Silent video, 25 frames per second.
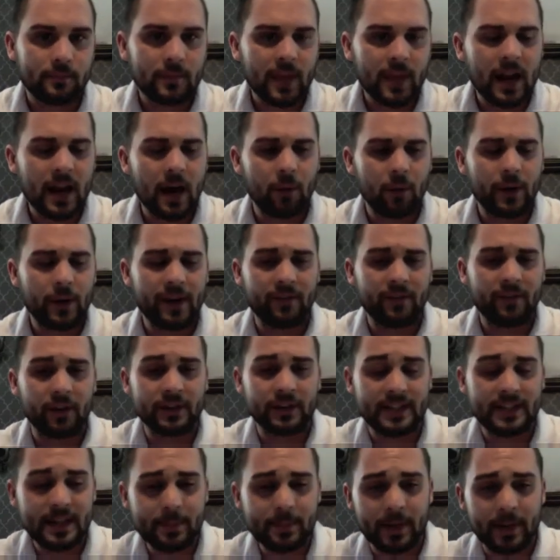We have our
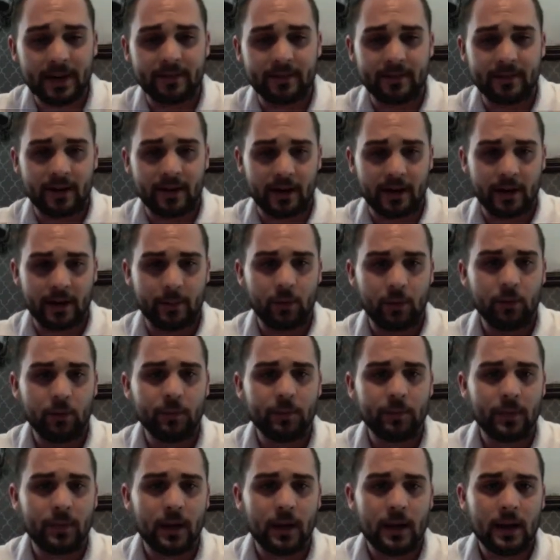dependent variable,
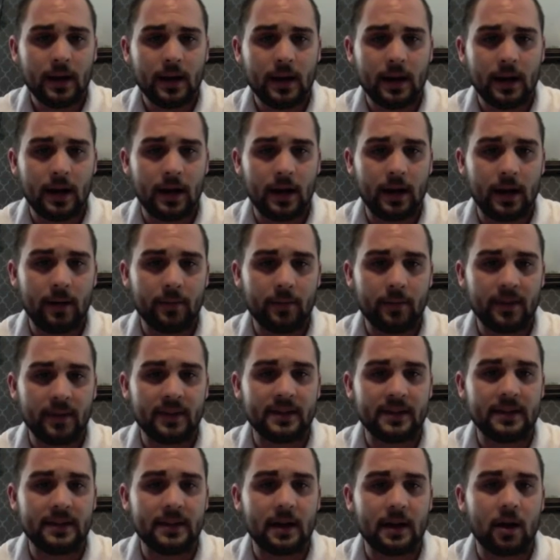
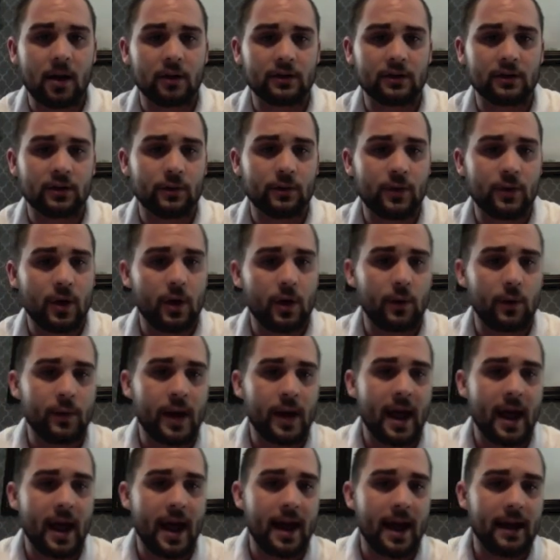also known
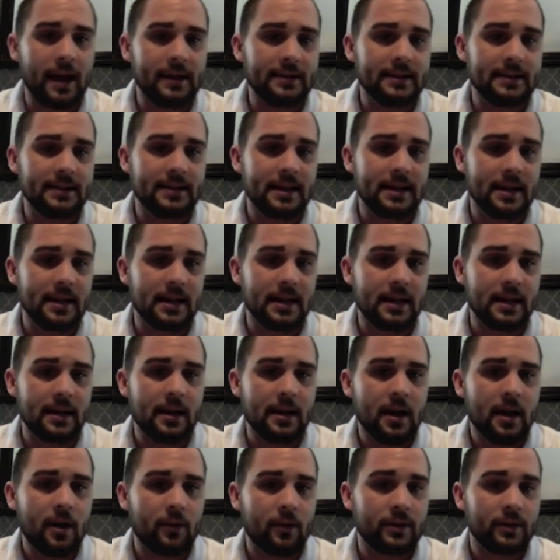as the
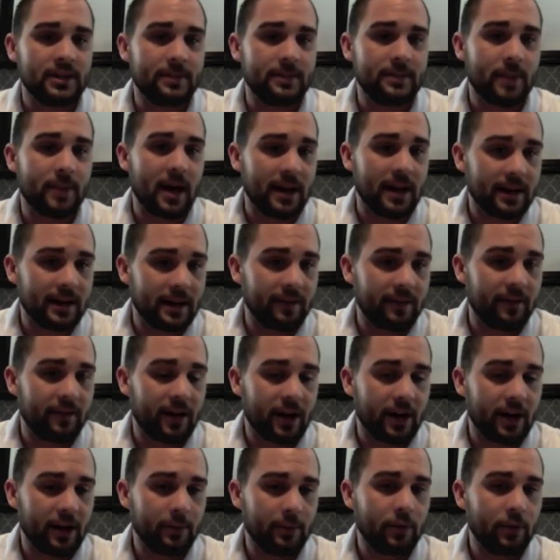responding
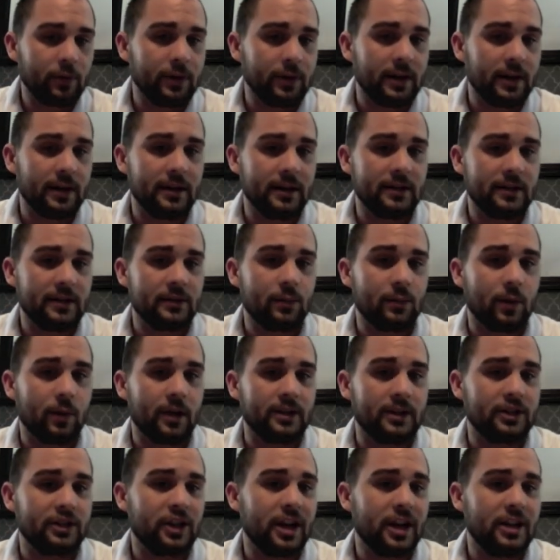variable. It is
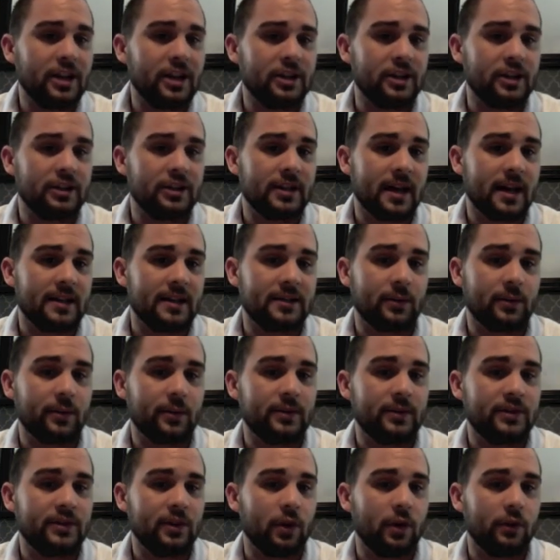what changes as a
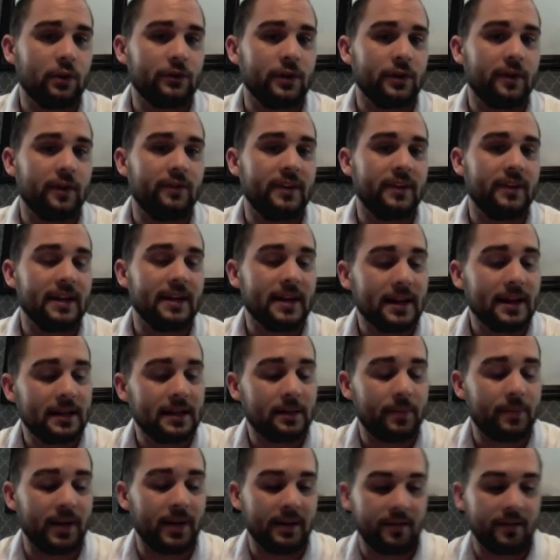result of the
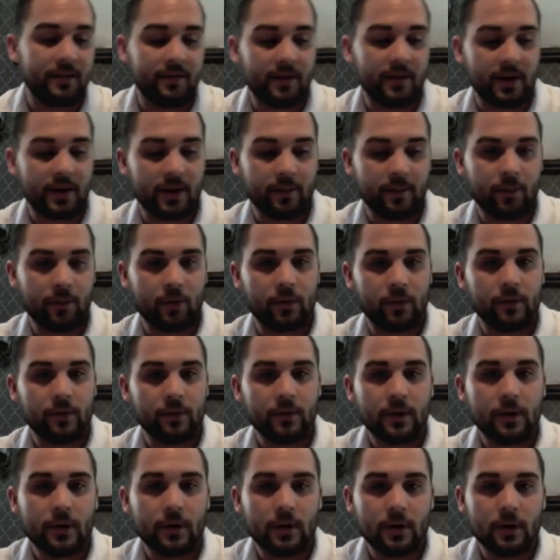independent variable.
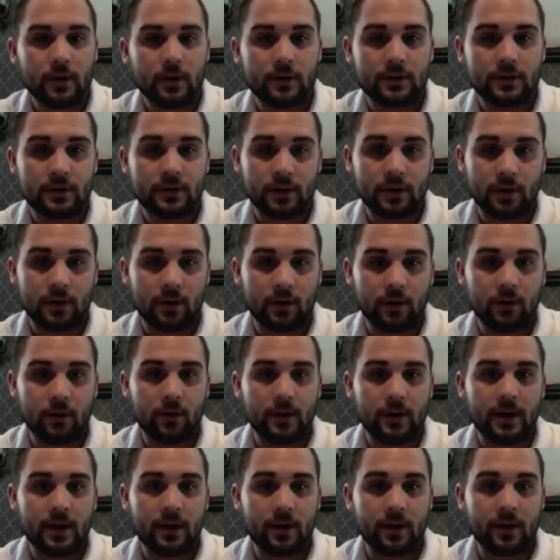So
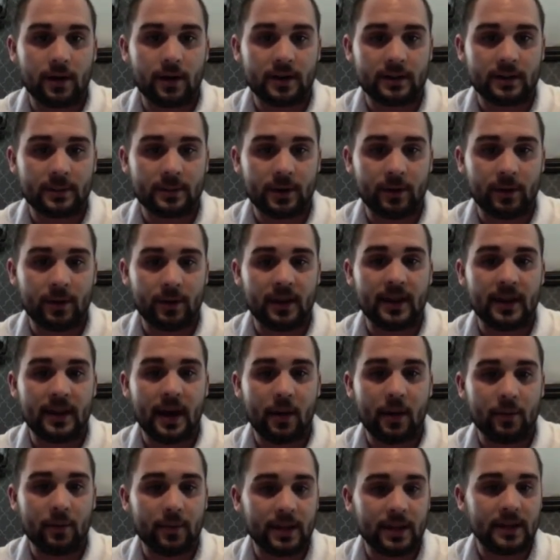in our experiment, that
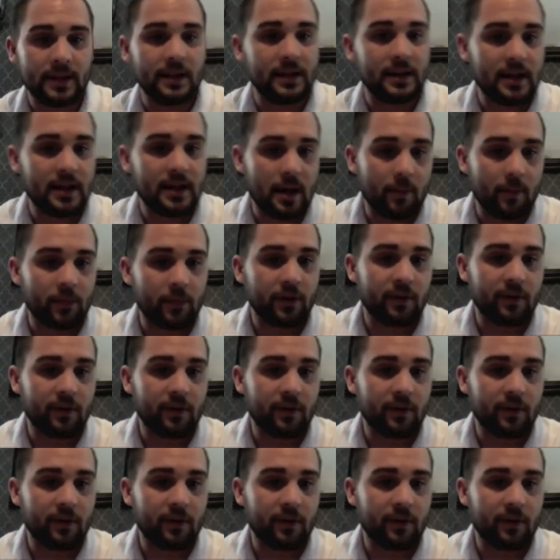would be the number of